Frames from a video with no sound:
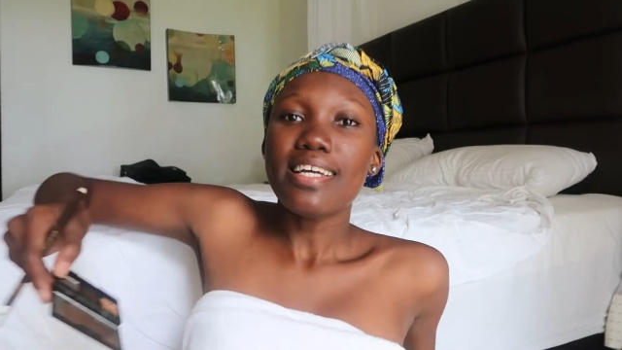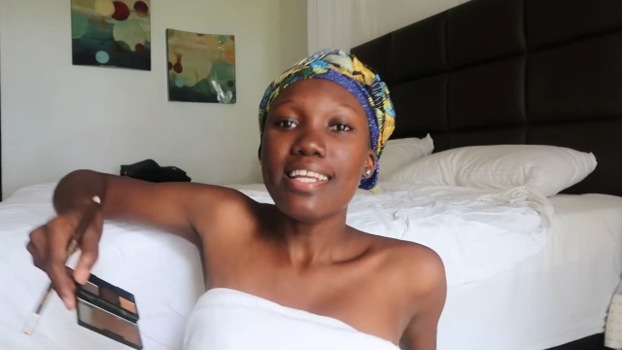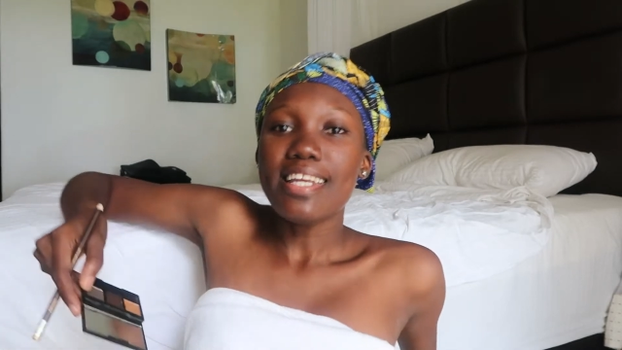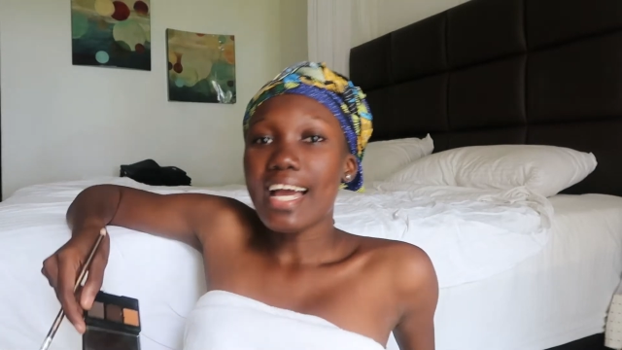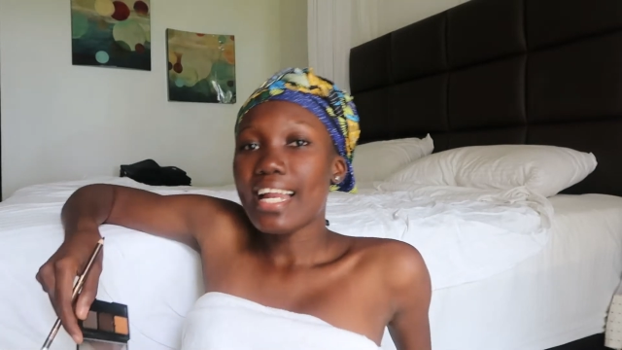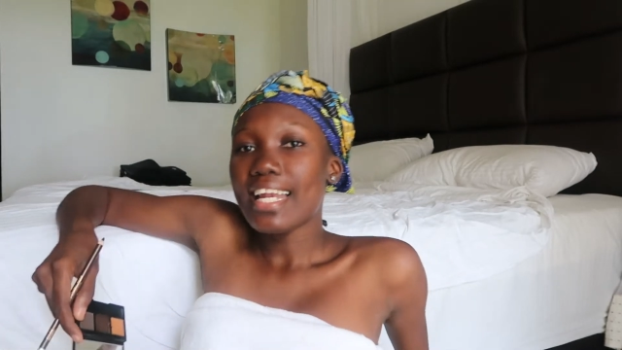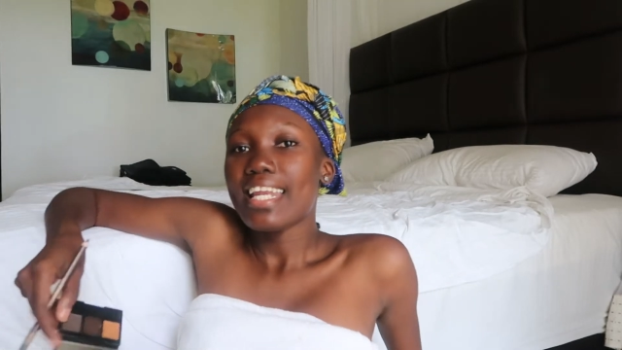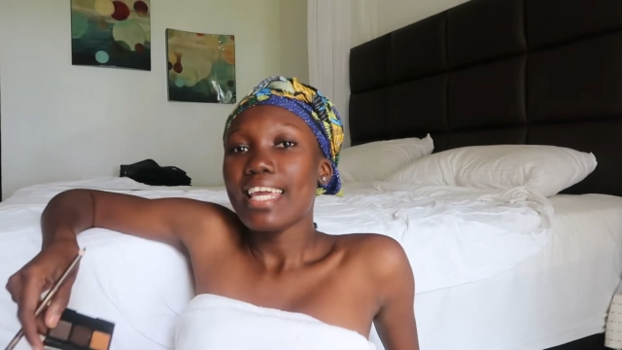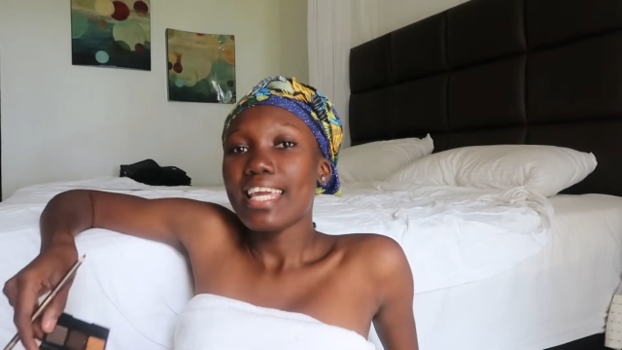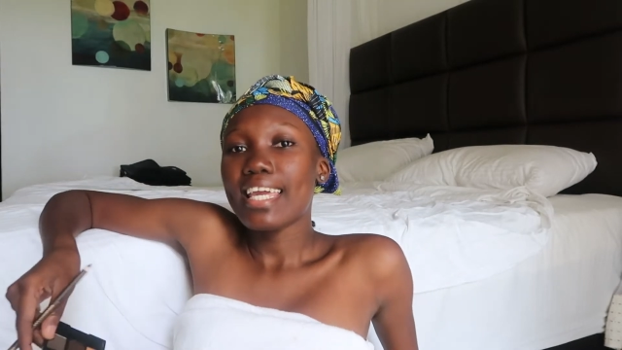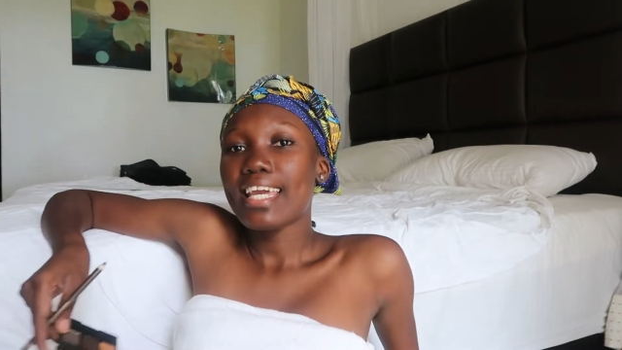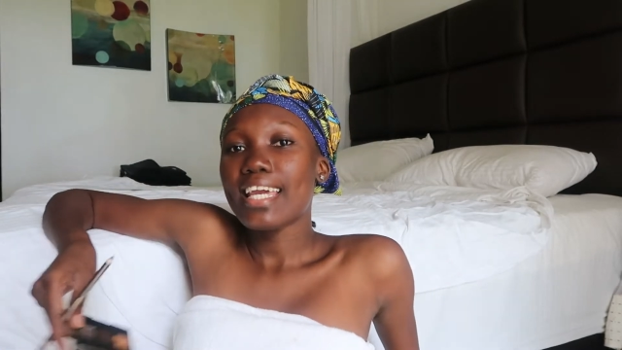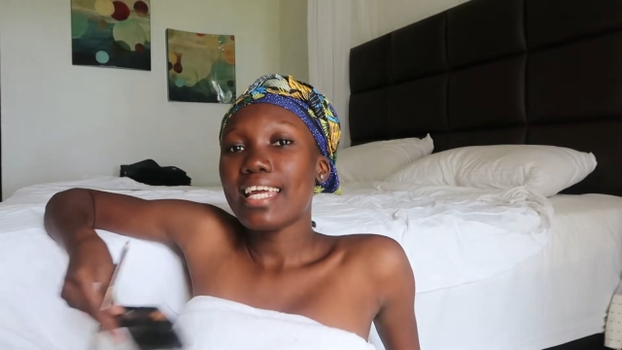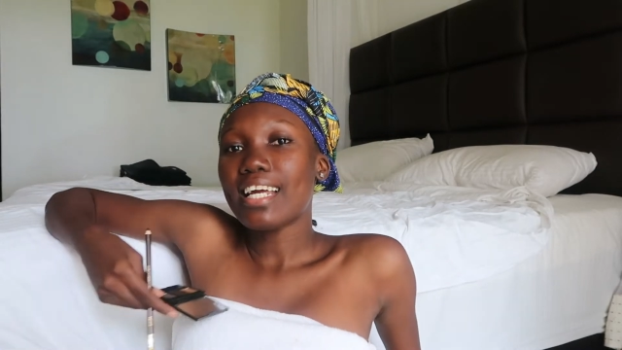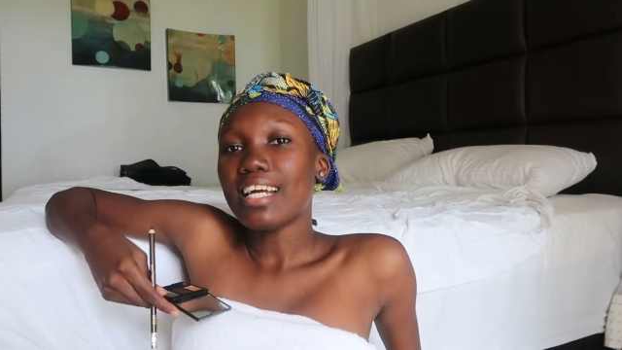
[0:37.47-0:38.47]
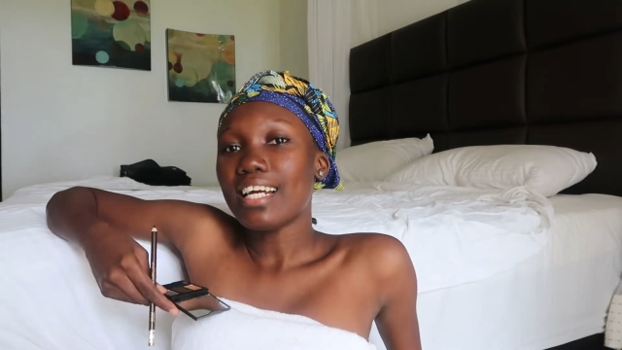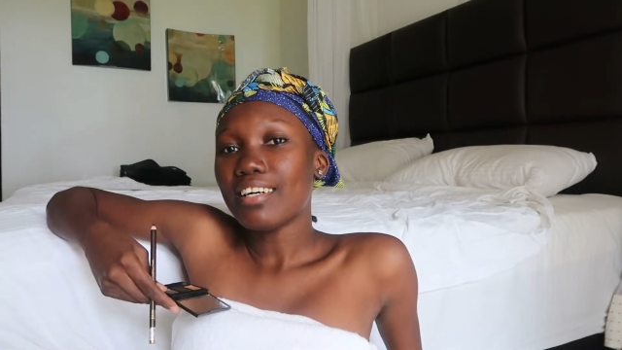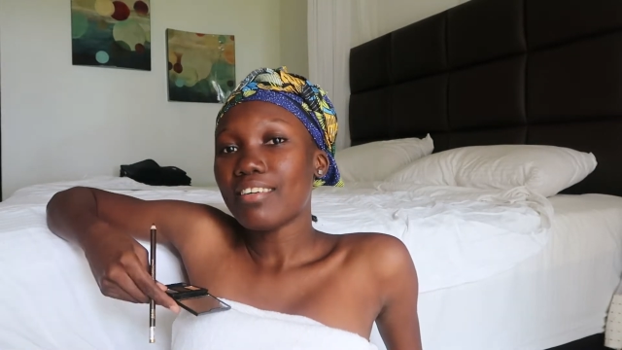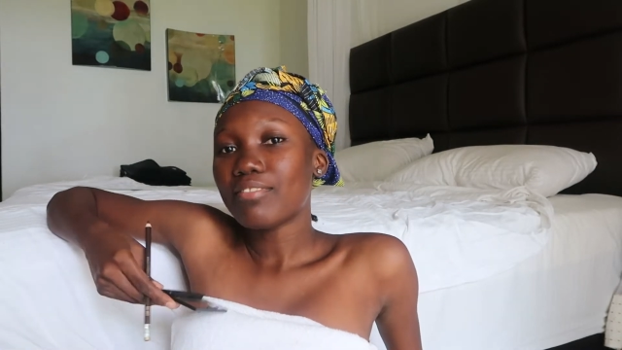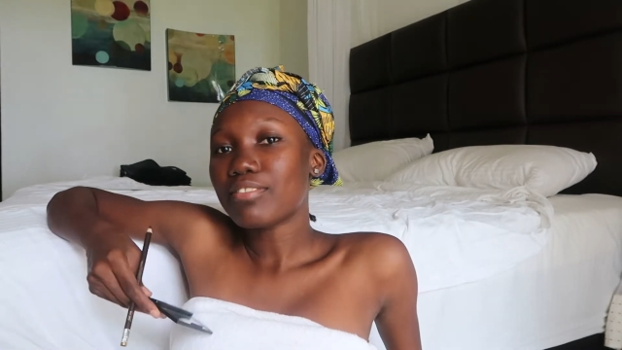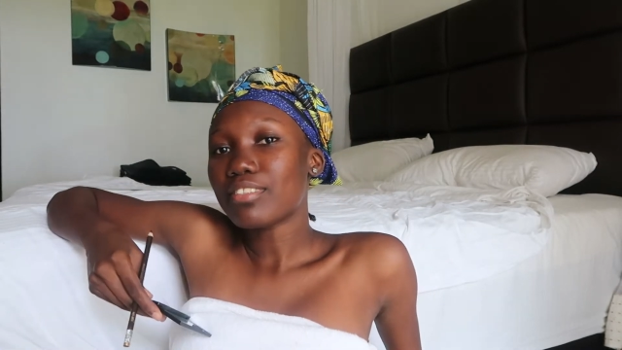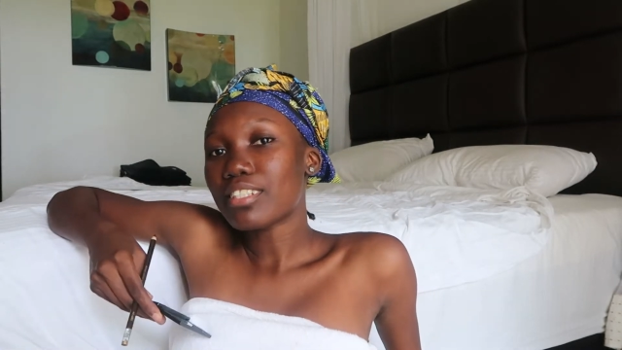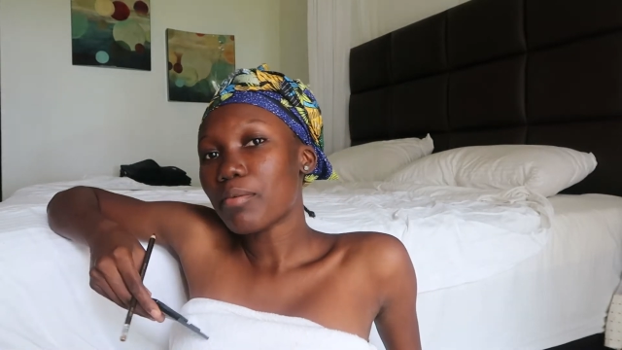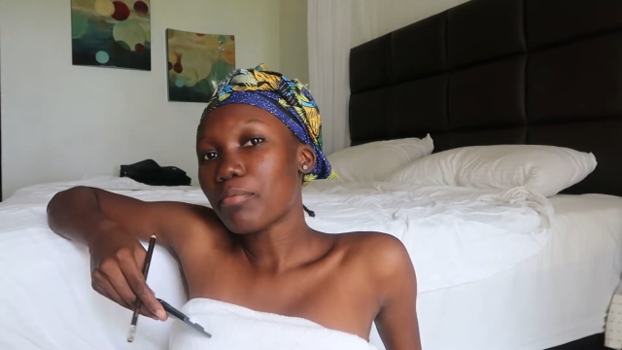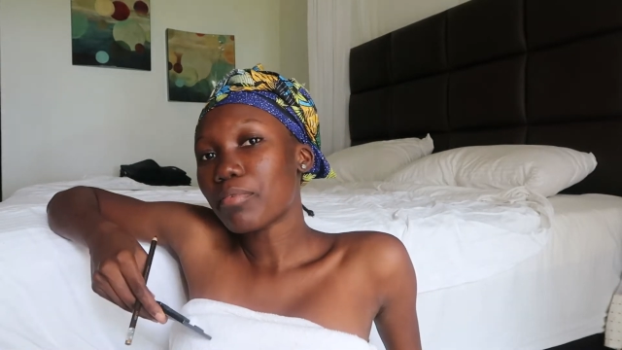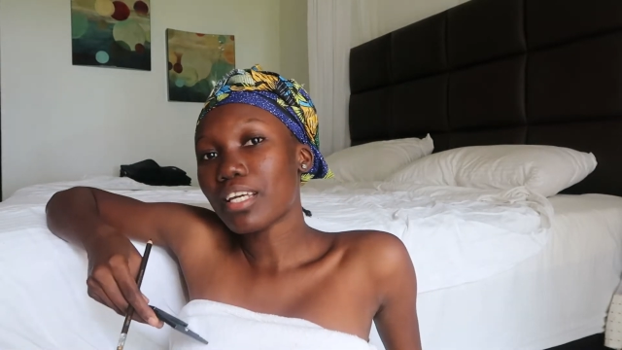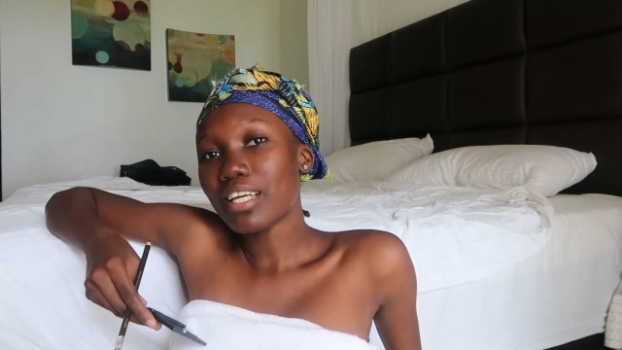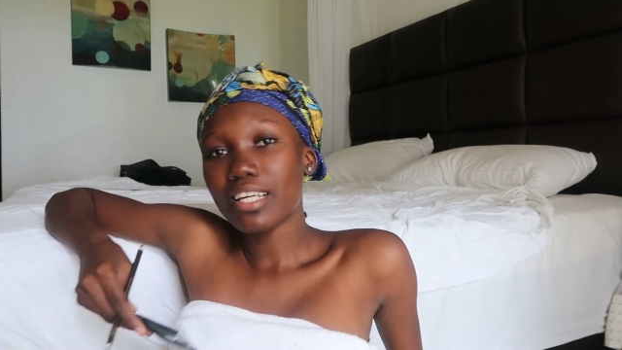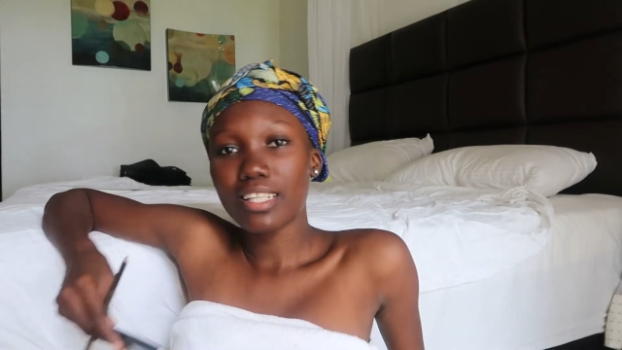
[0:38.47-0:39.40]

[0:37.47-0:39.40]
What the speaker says: not naked. I have something